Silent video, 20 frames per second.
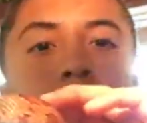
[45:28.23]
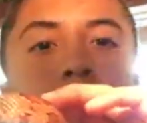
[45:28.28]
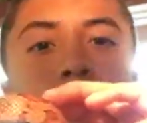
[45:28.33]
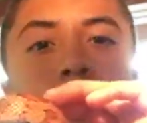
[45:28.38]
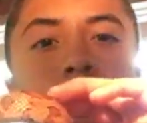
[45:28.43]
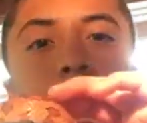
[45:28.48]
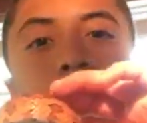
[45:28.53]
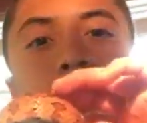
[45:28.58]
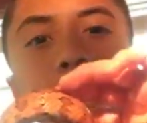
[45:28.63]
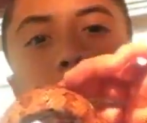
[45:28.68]
So
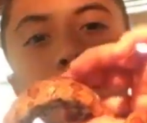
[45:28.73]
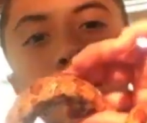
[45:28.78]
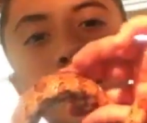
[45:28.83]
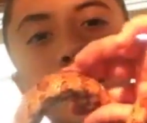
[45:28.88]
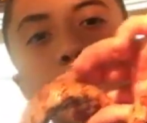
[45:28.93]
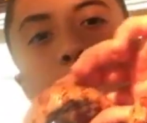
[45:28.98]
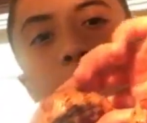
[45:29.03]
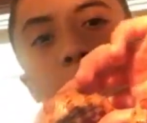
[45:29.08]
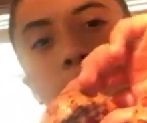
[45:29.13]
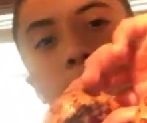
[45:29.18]
yeah, this guy's,
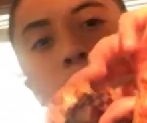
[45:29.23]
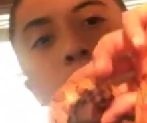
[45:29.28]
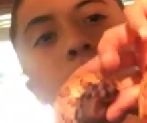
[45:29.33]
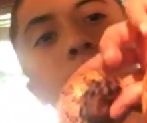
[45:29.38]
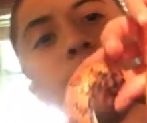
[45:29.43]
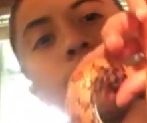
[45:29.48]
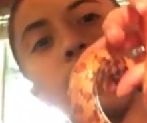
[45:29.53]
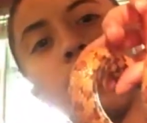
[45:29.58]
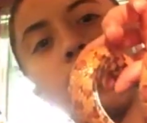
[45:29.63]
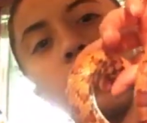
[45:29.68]
he's a
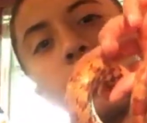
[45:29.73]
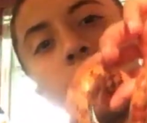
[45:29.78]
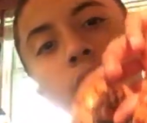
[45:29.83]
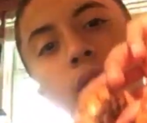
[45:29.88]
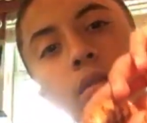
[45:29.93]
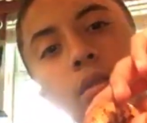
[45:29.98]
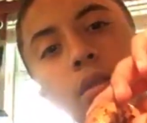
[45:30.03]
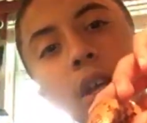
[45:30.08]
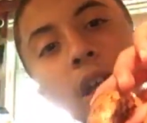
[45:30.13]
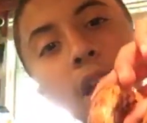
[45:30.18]
pretty fun
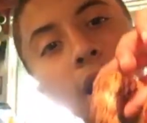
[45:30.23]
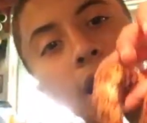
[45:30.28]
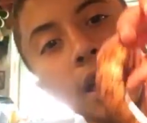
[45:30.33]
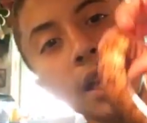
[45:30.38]
dude.